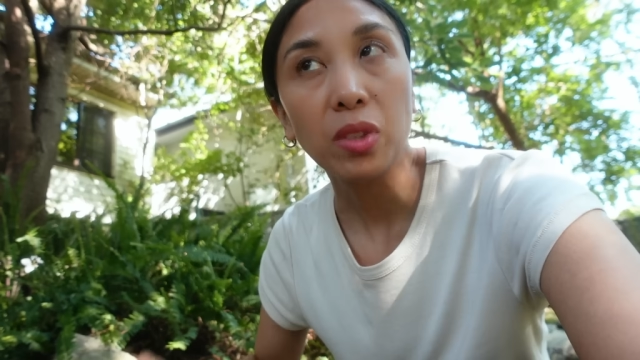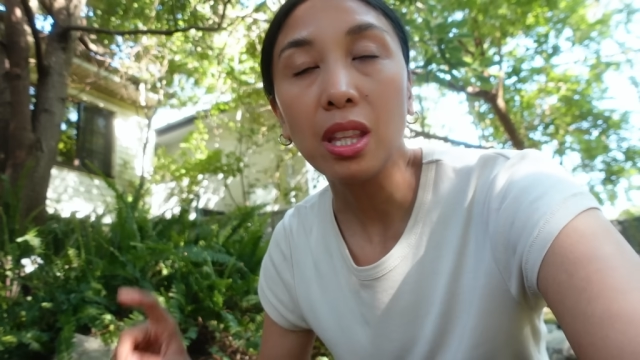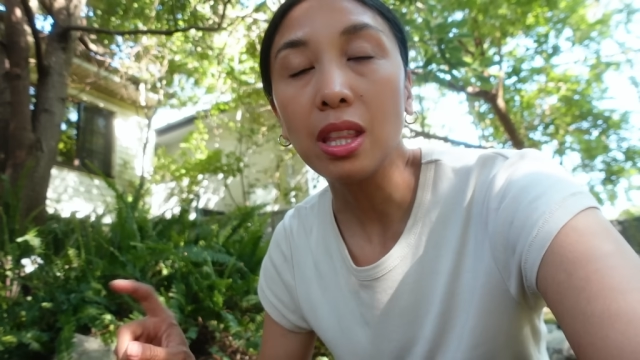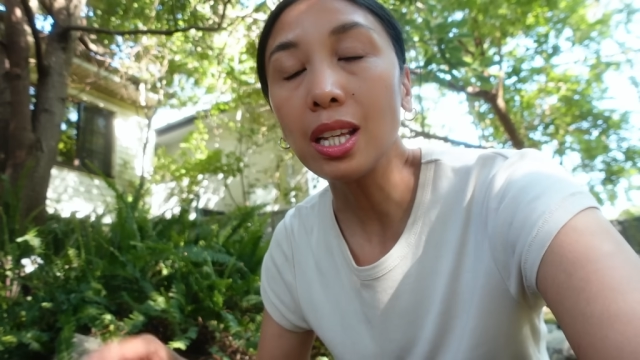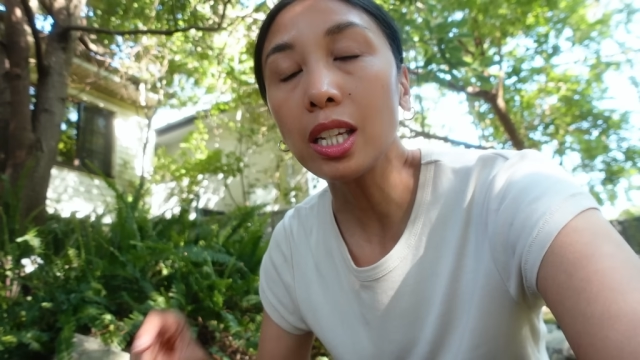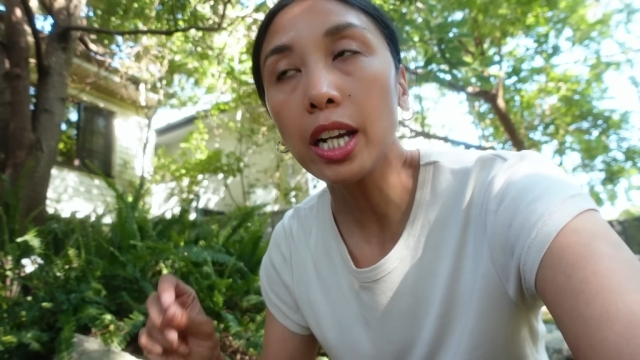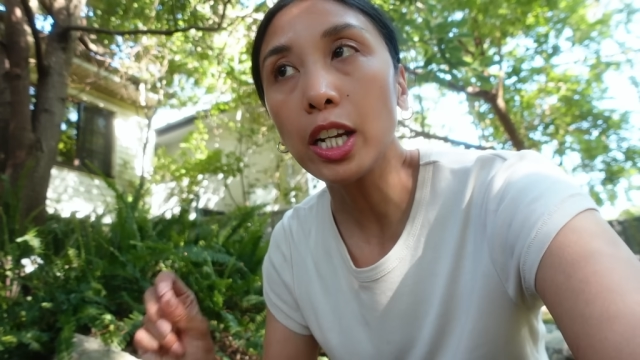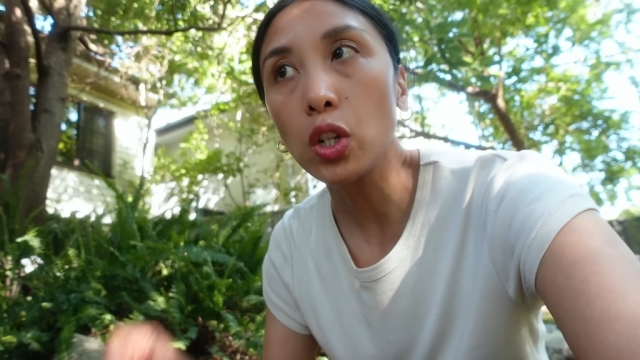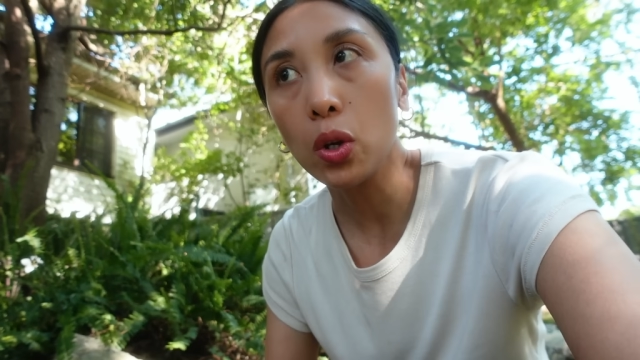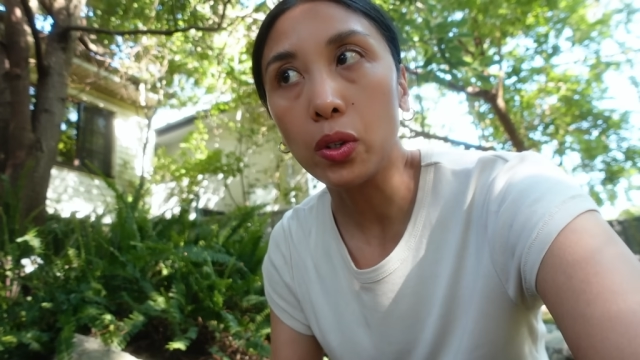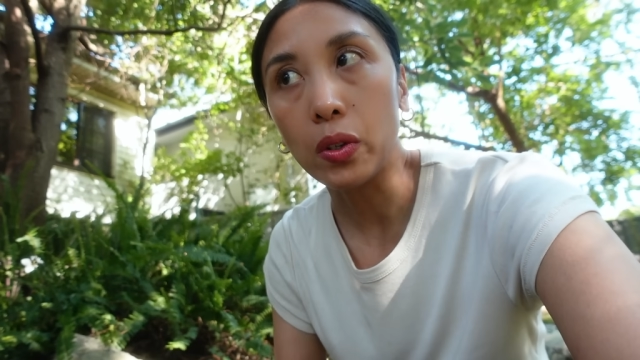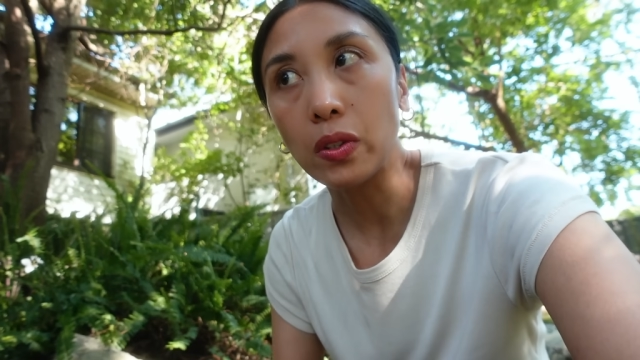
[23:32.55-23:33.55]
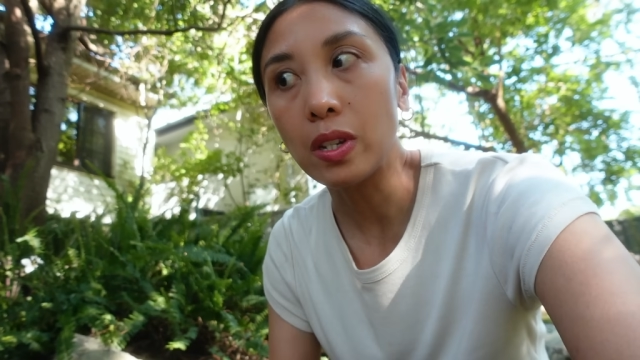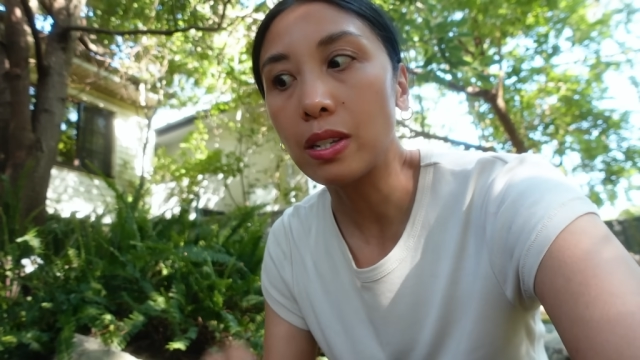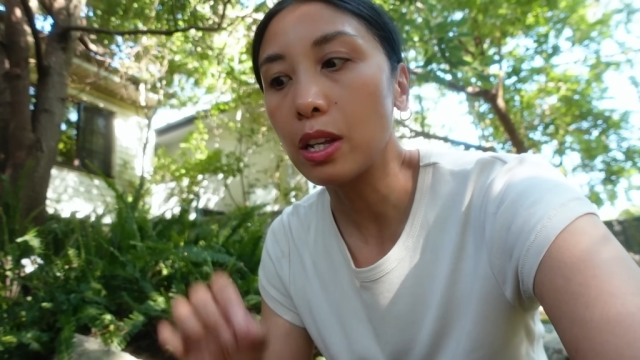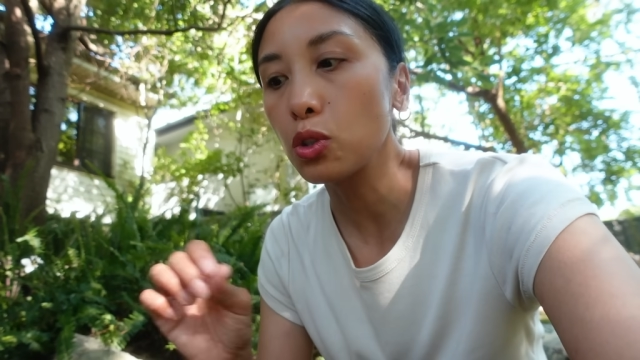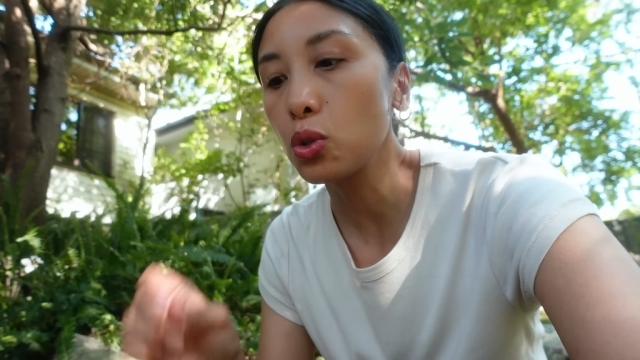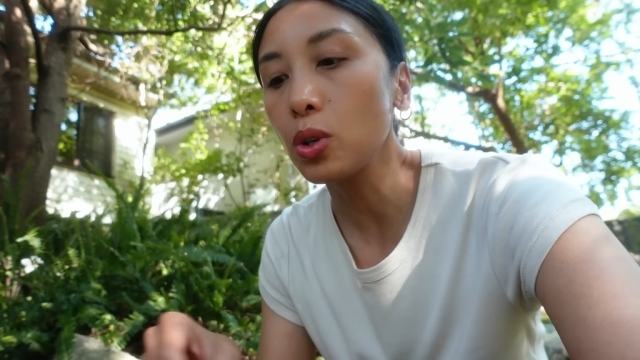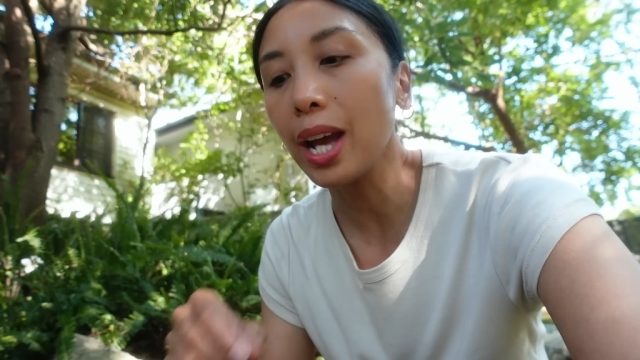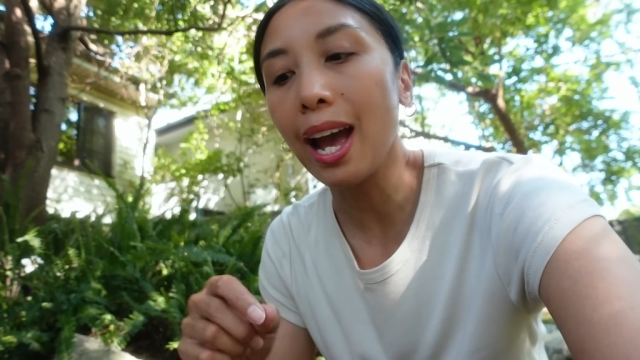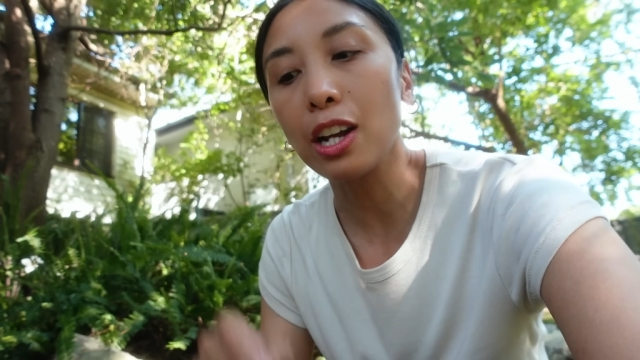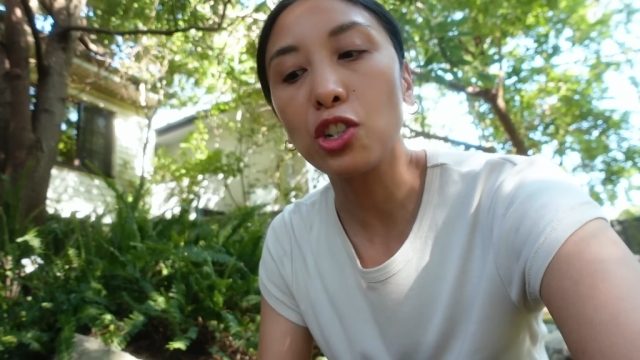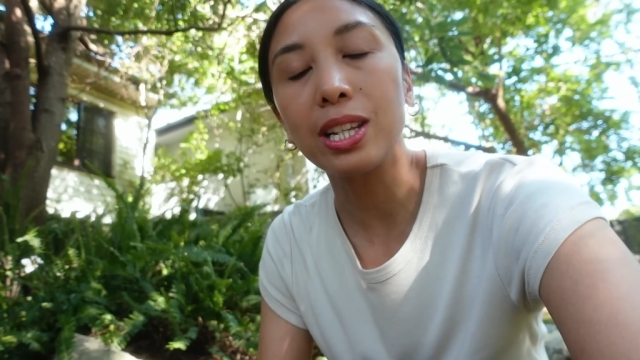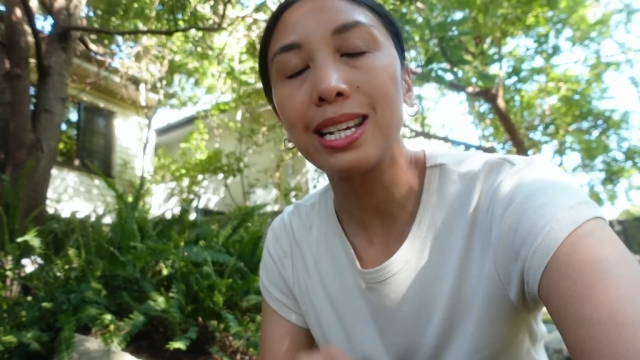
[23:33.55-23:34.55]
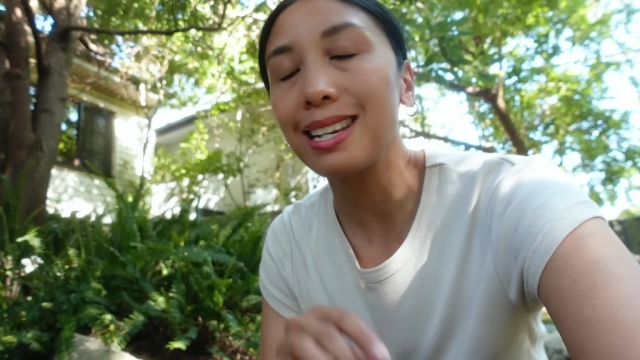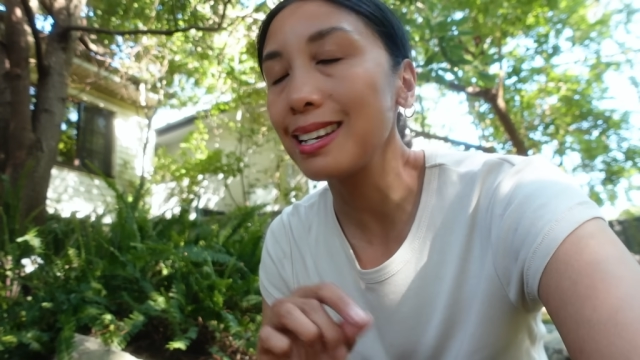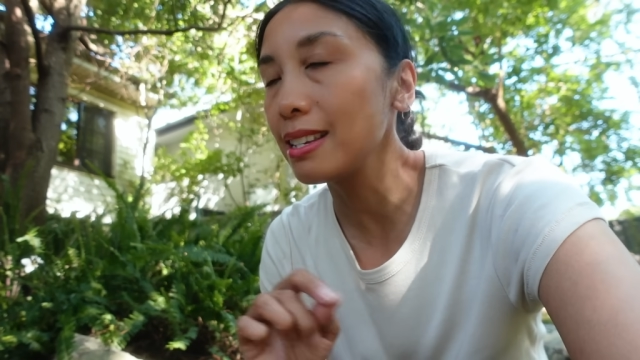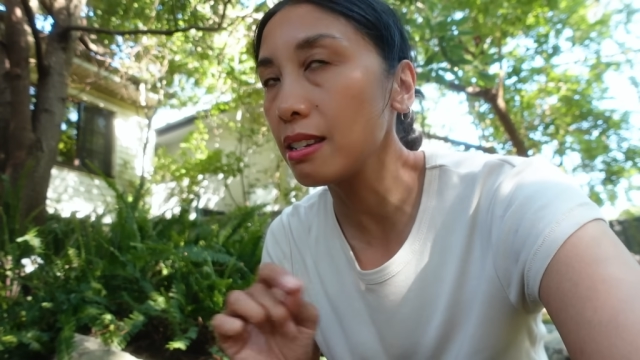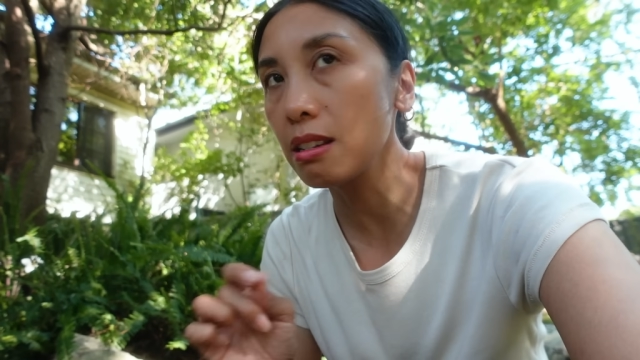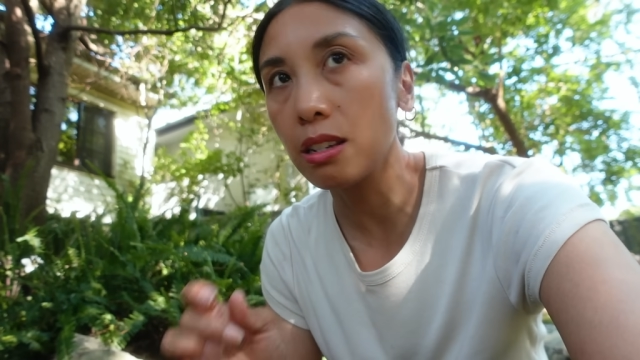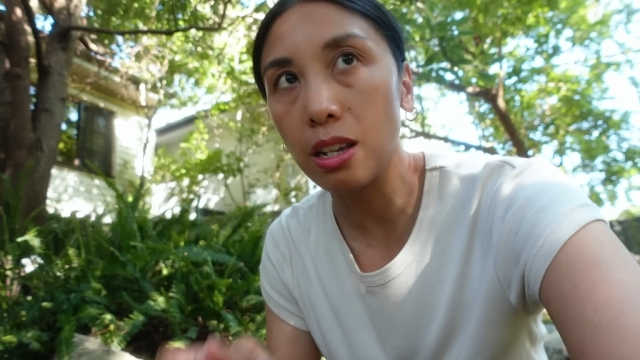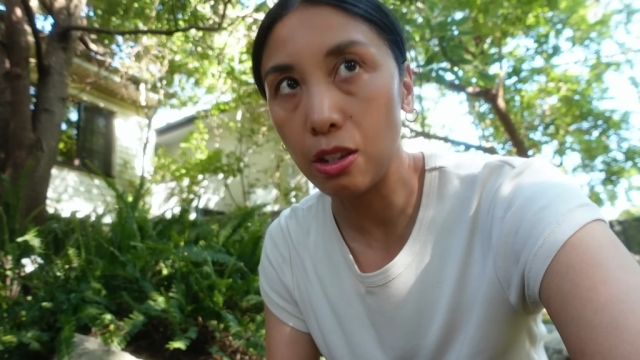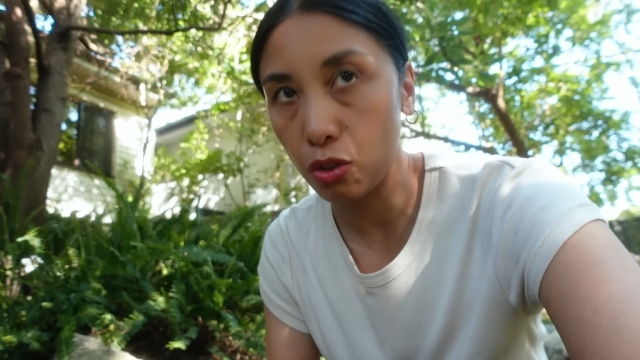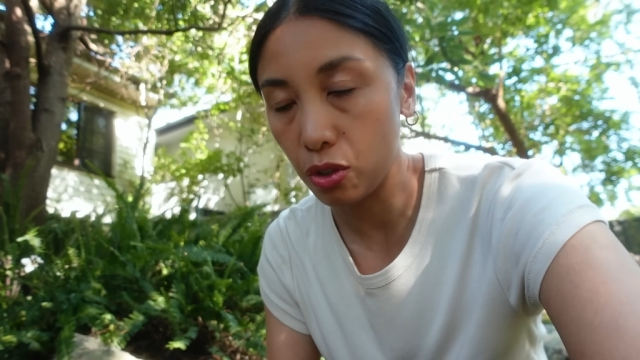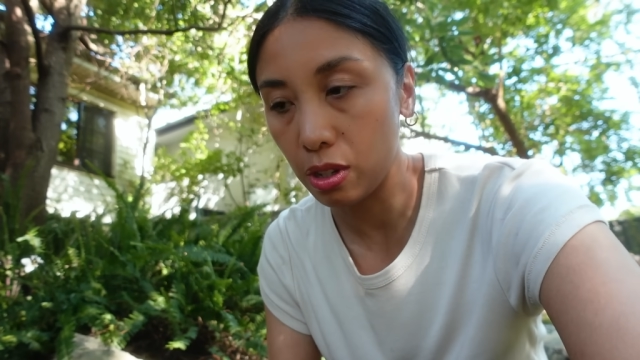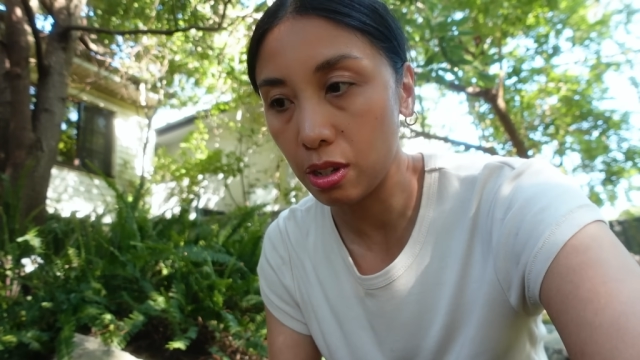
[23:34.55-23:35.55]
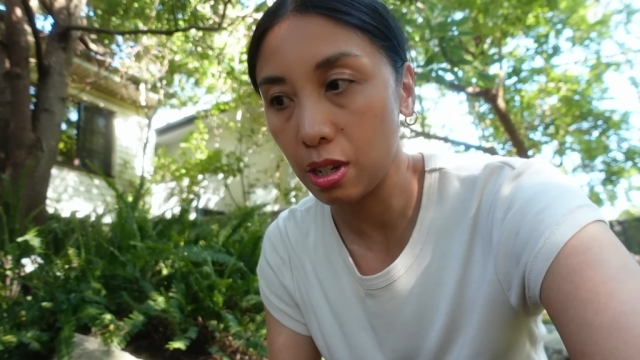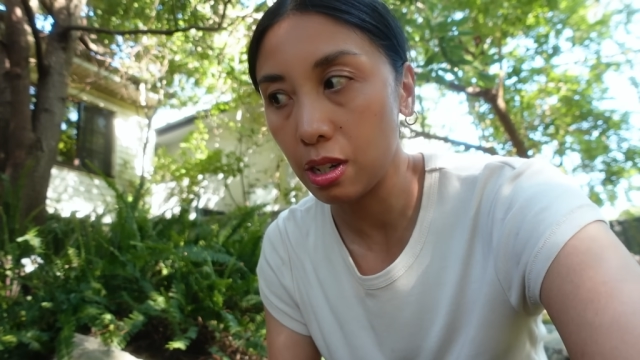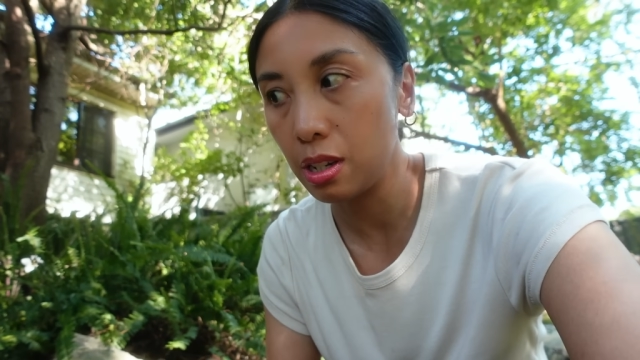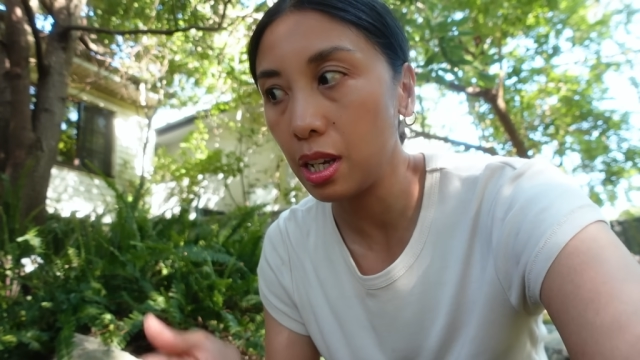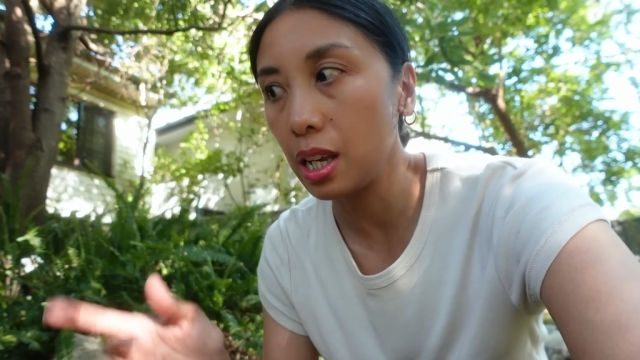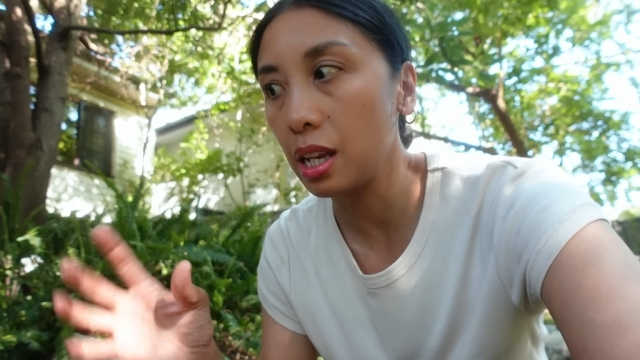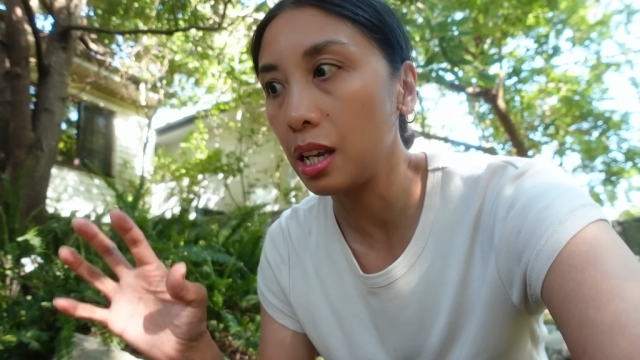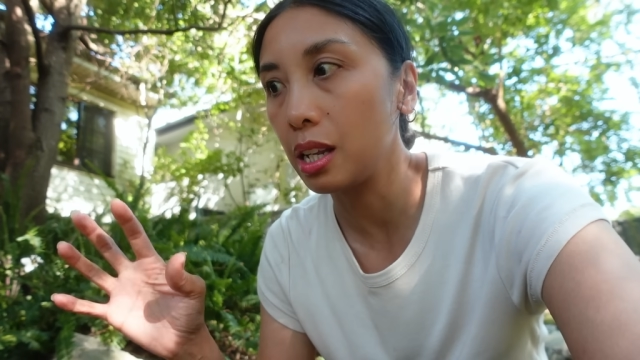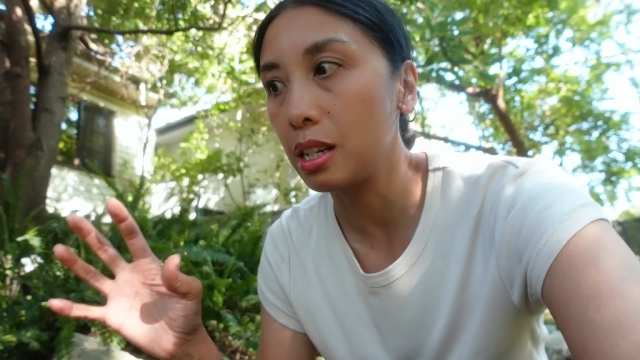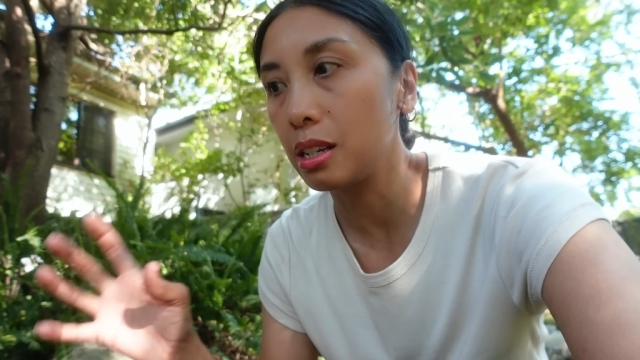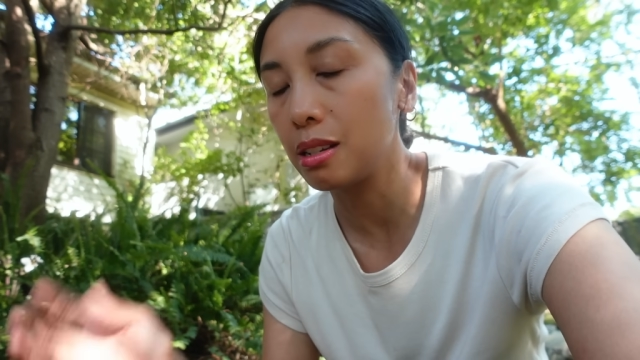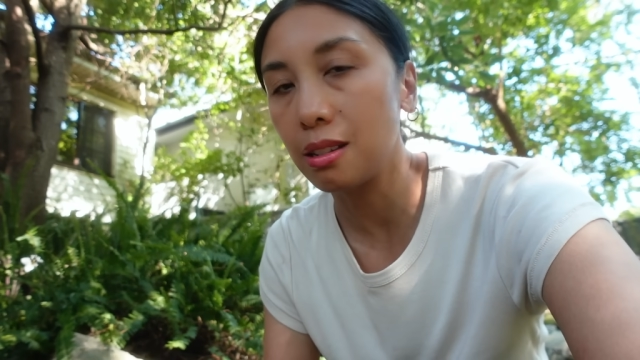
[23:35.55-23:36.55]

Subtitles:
The thing that I noticed is that Chook actually isn't interested in